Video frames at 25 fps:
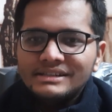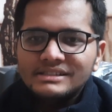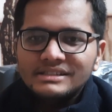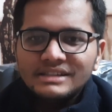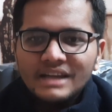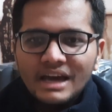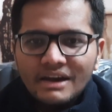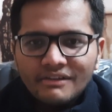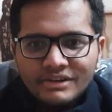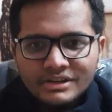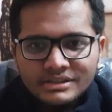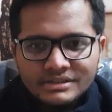its
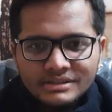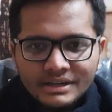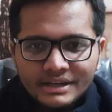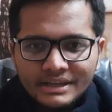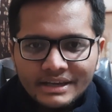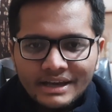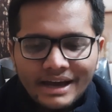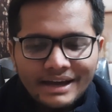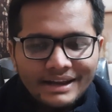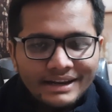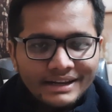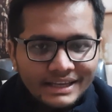
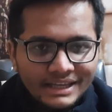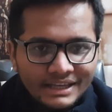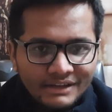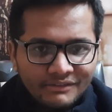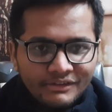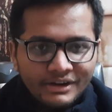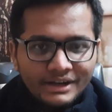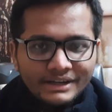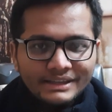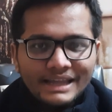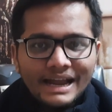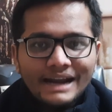diversity hiring
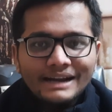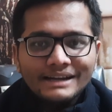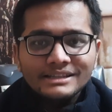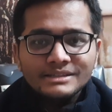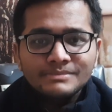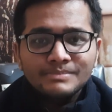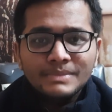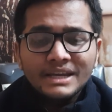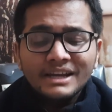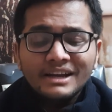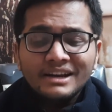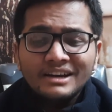event that
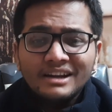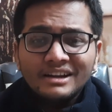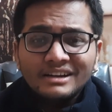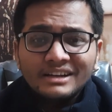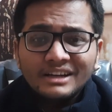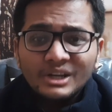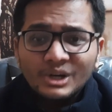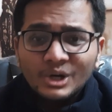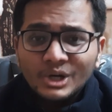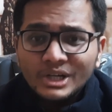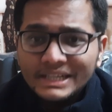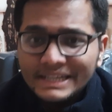is being
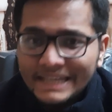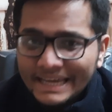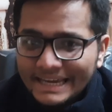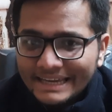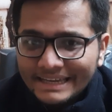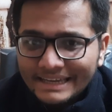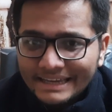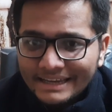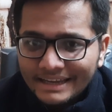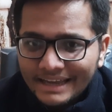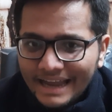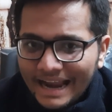conducted on
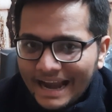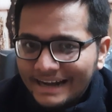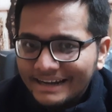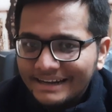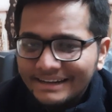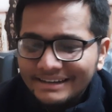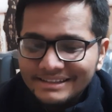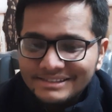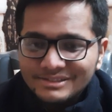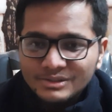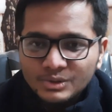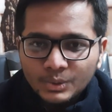TechGig, and
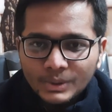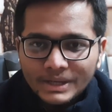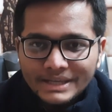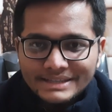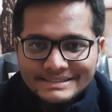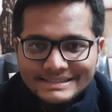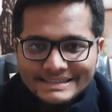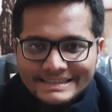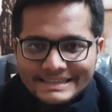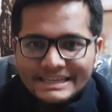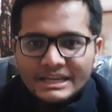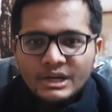it is known
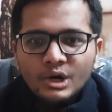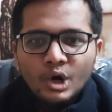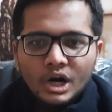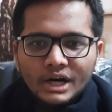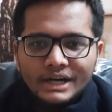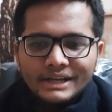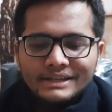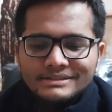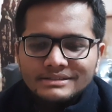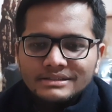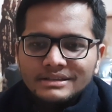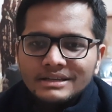as Geek
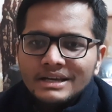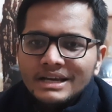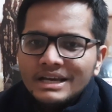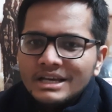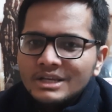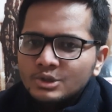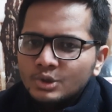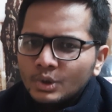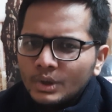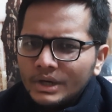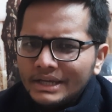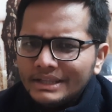Goddess.
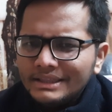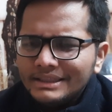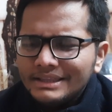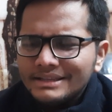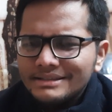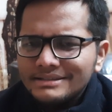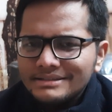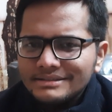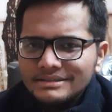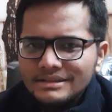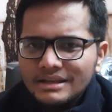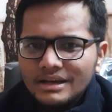So in
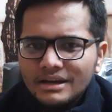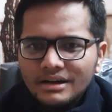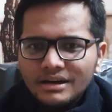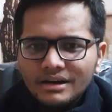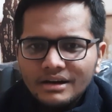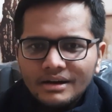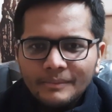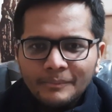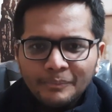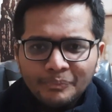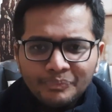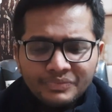this
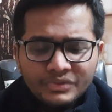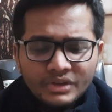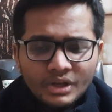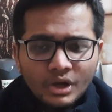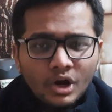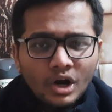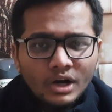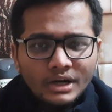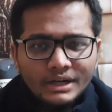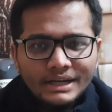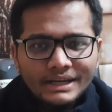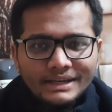
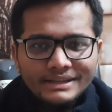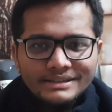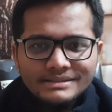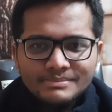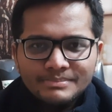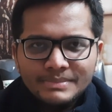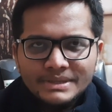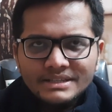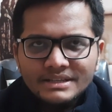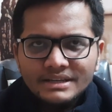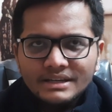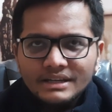
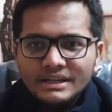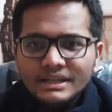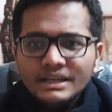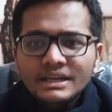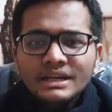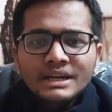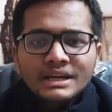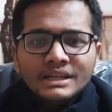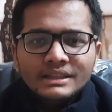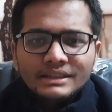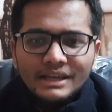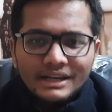contest,
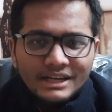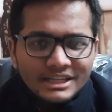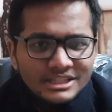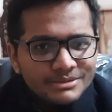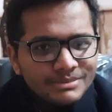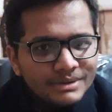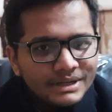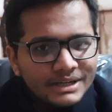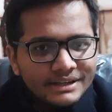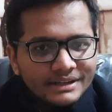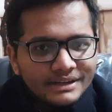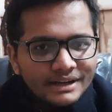basically the
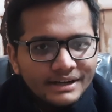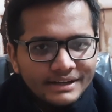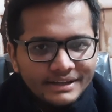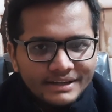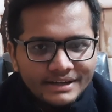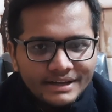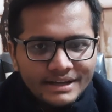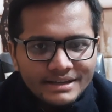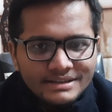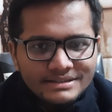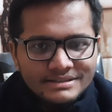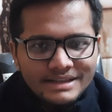eligibility
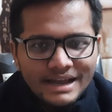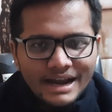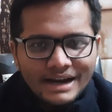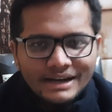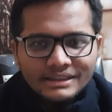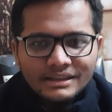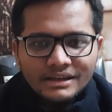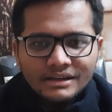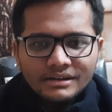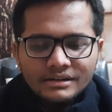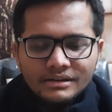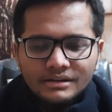criteria is
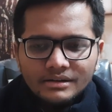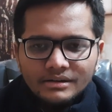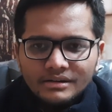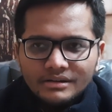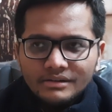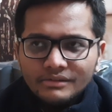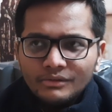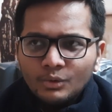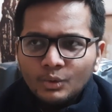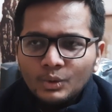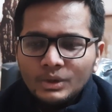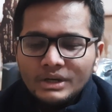that
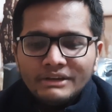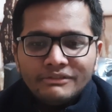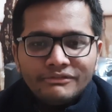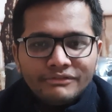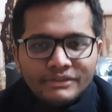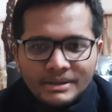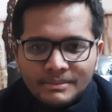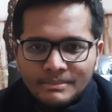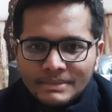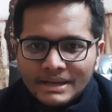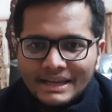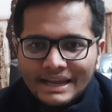only
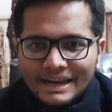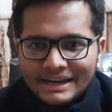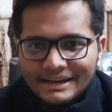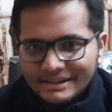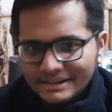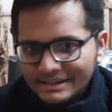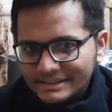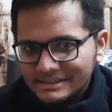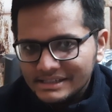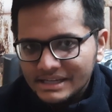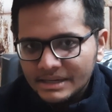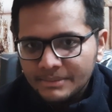female
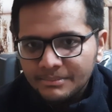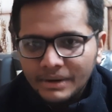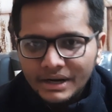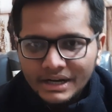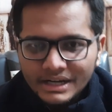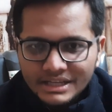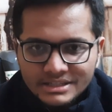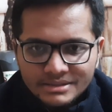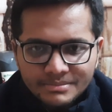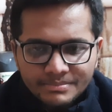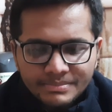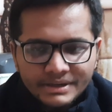candidates can
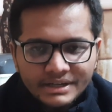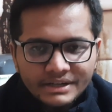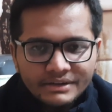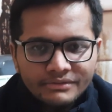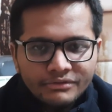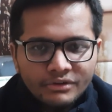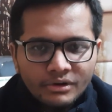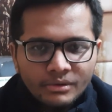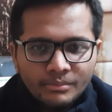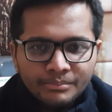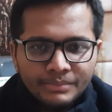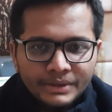participate
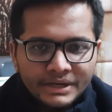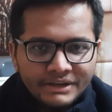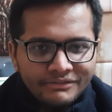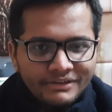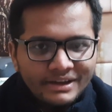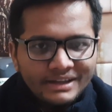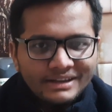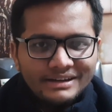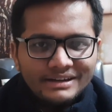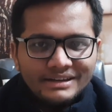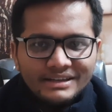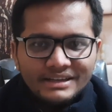from
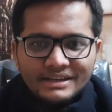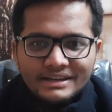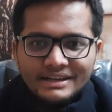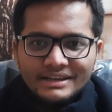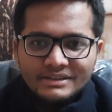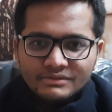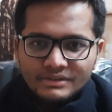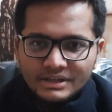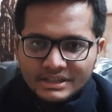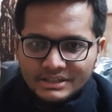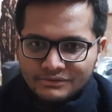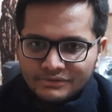pre-final year
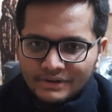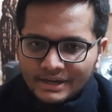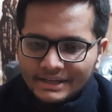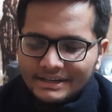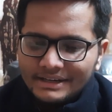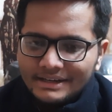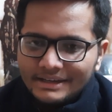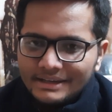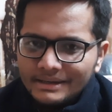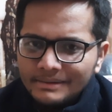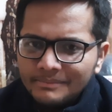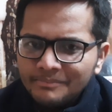as well as
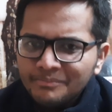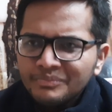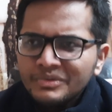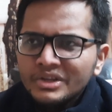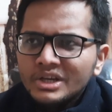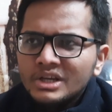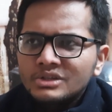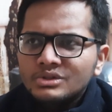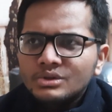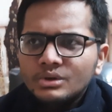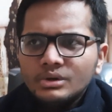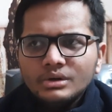final year.
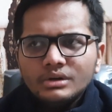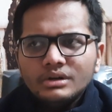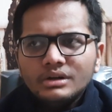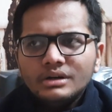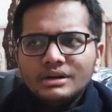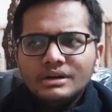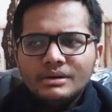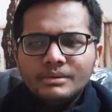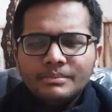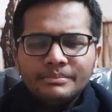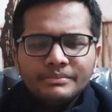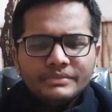
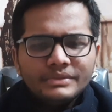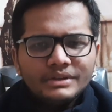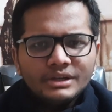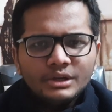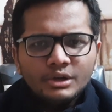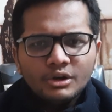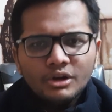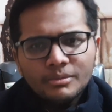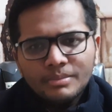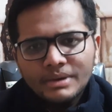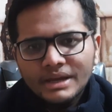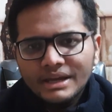So
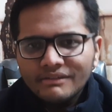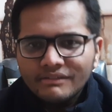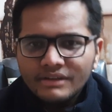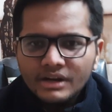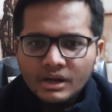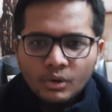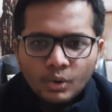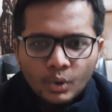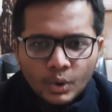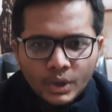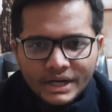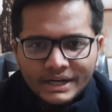you will be given
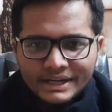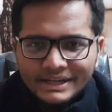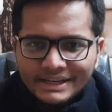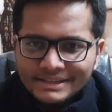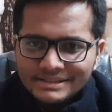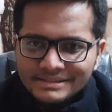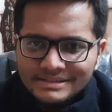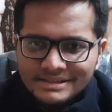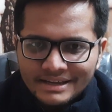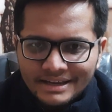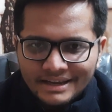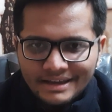a coding
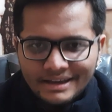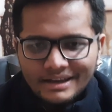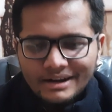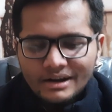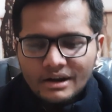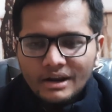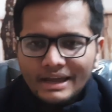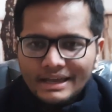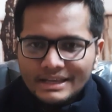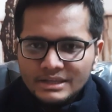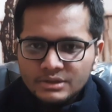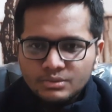test
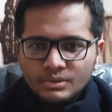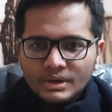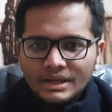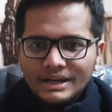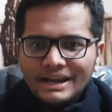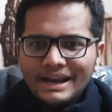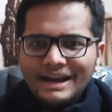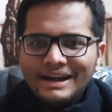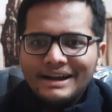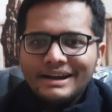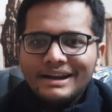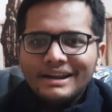here as
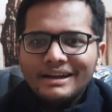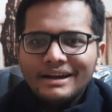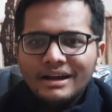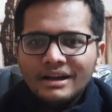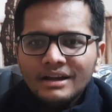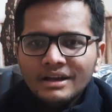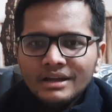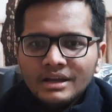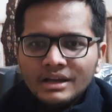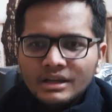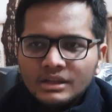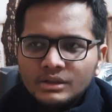well, and
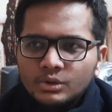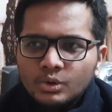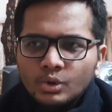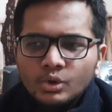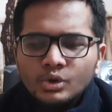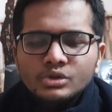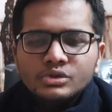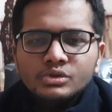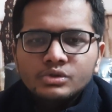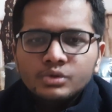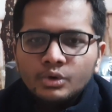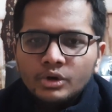
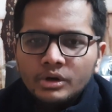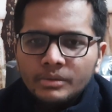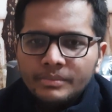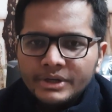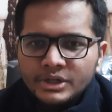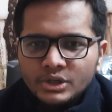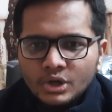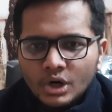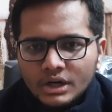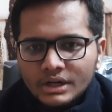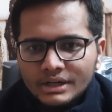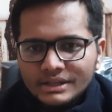those who will be
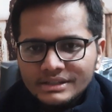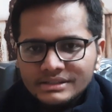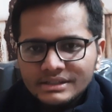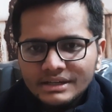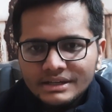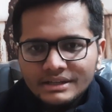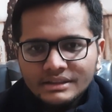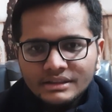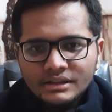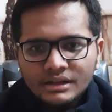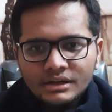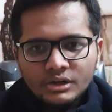
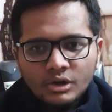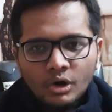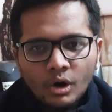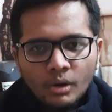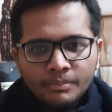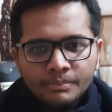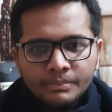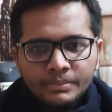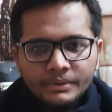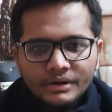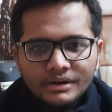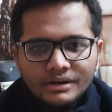shortlisted in the
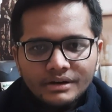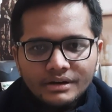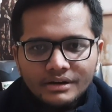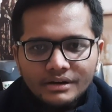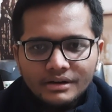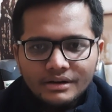top